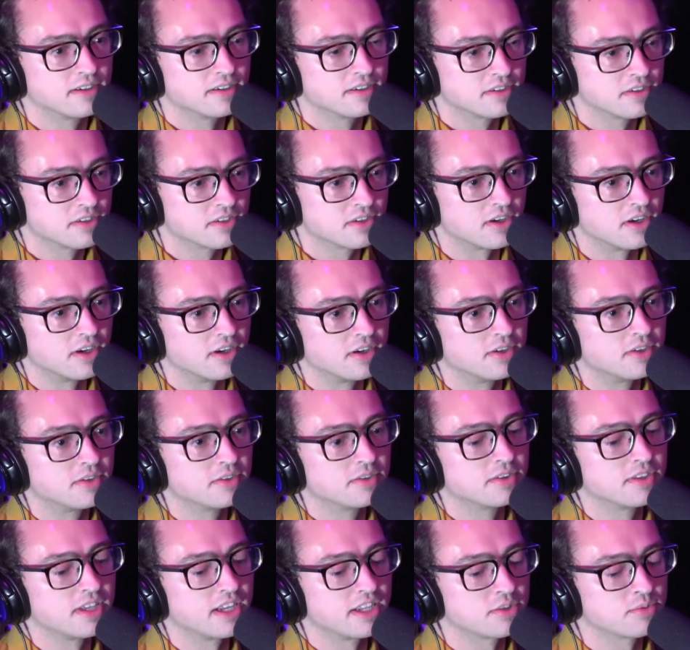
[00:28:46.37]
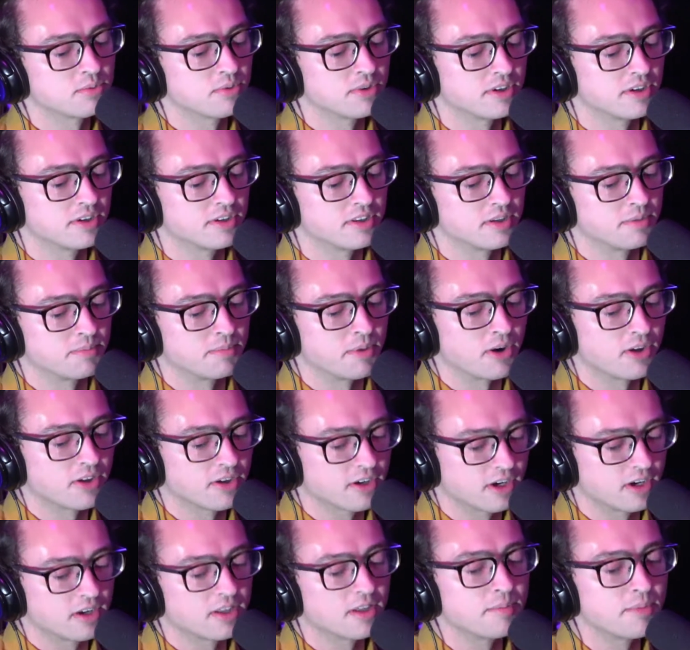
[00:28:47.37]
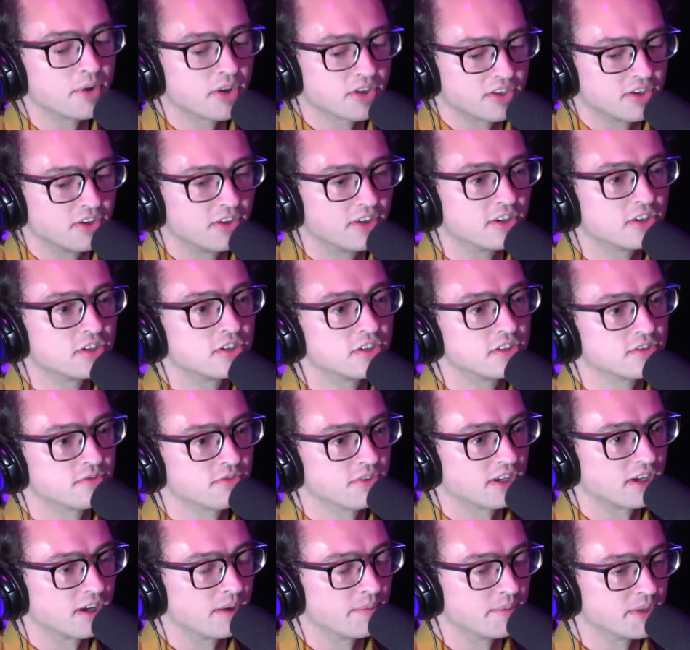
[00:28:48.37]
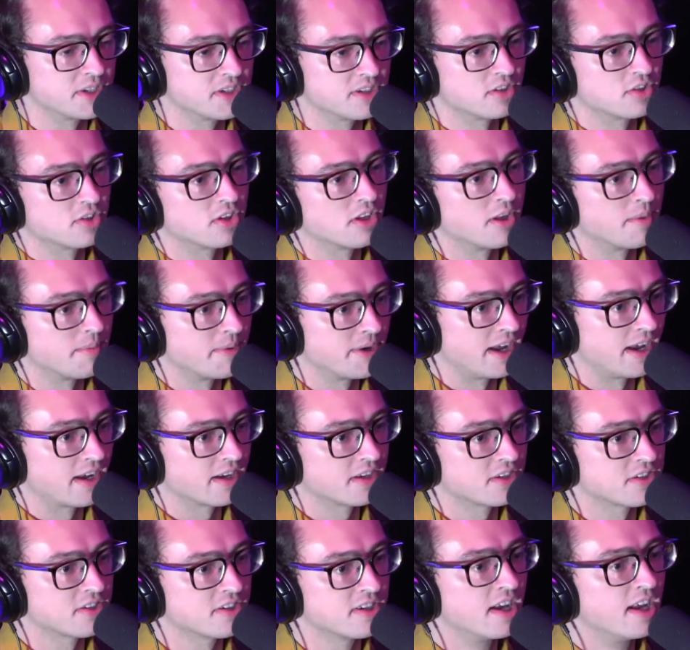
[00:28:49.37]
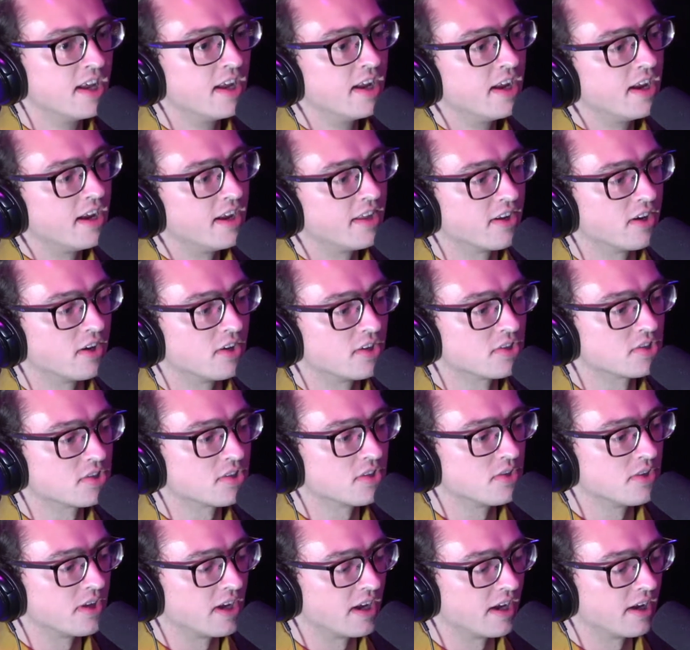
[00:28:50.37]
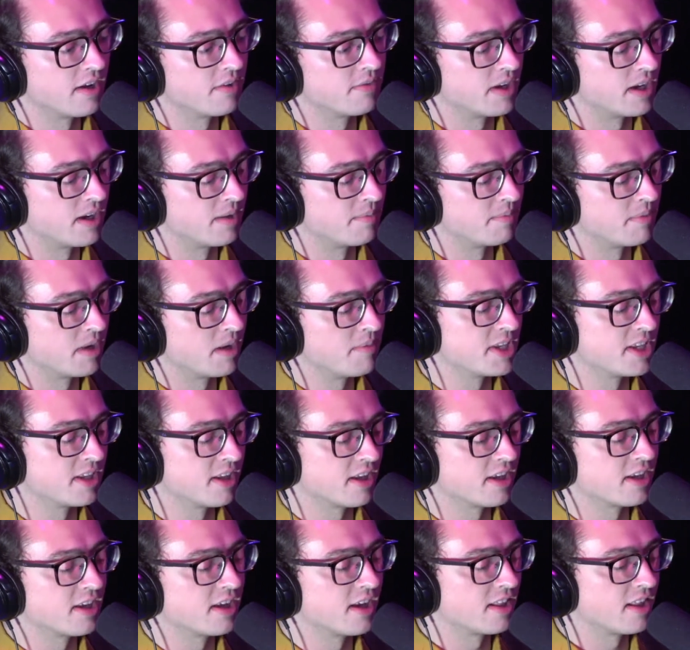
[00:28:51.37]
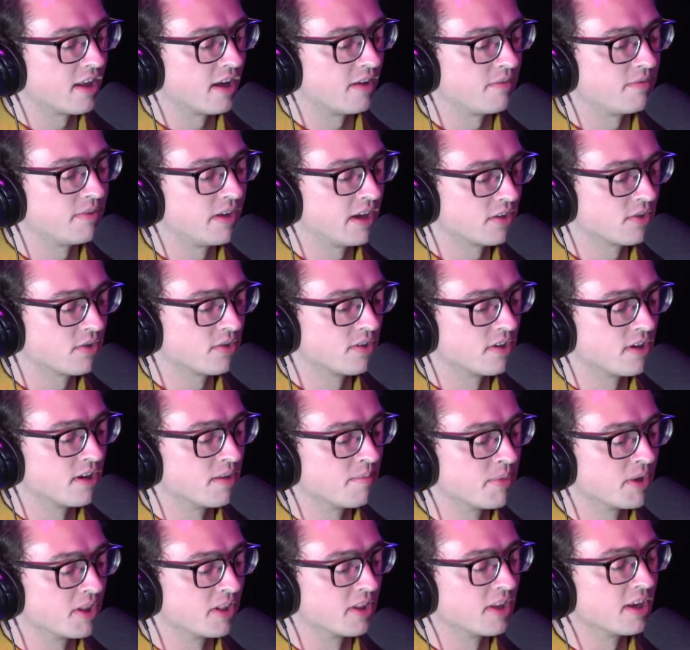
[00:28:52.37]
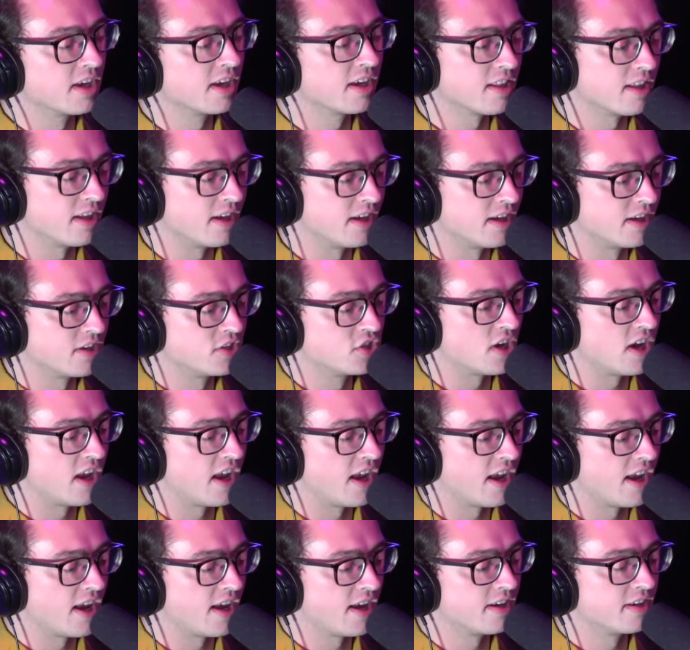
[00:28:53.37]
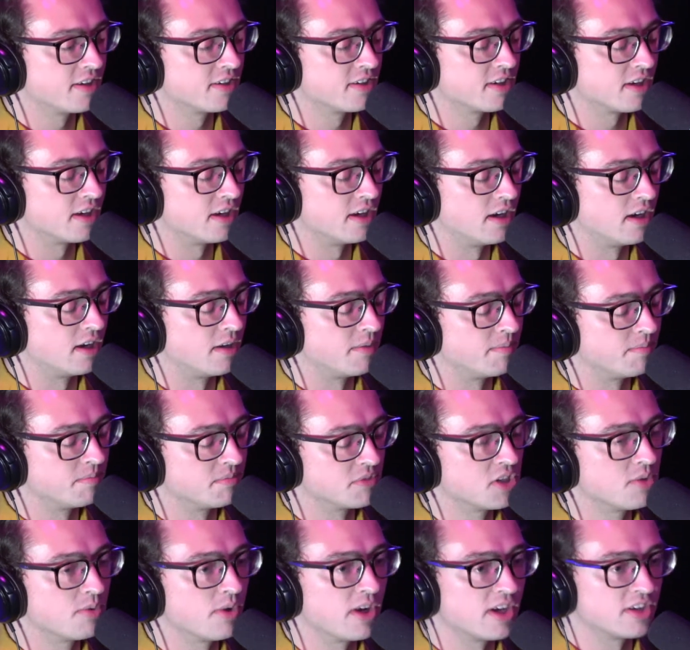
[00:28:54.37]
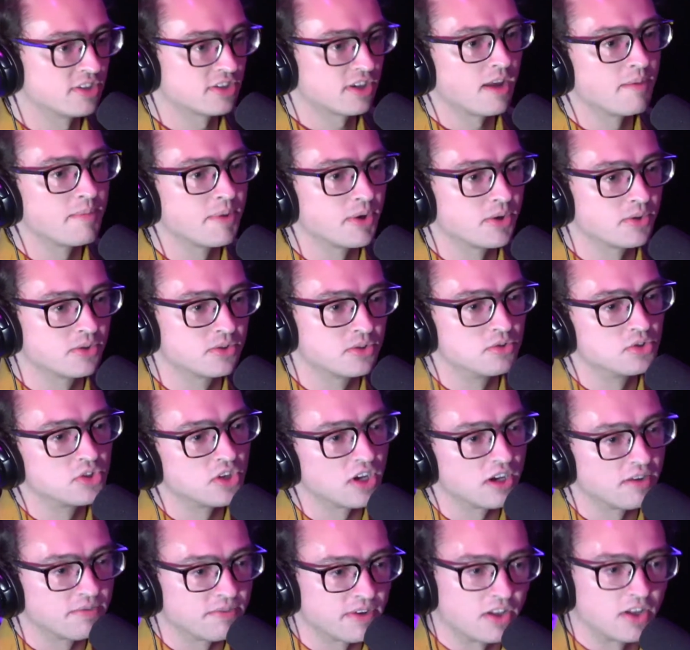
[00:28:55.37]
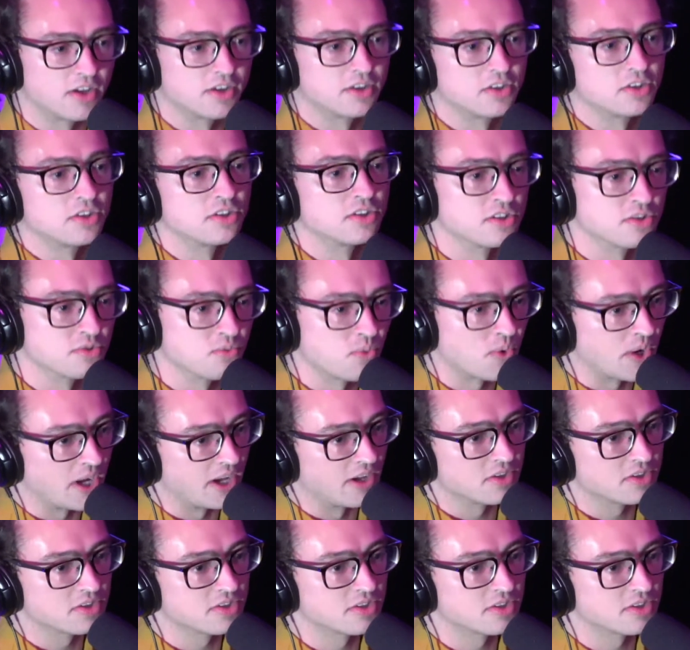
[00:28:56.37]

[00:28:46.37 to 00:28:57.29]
So that's where the Parlor Car, they book the auditions for the Comedy Central Up Next. And then also you have, Laugh Factory, but Lincoln Lodge and CYSK both do JFL auditions as well.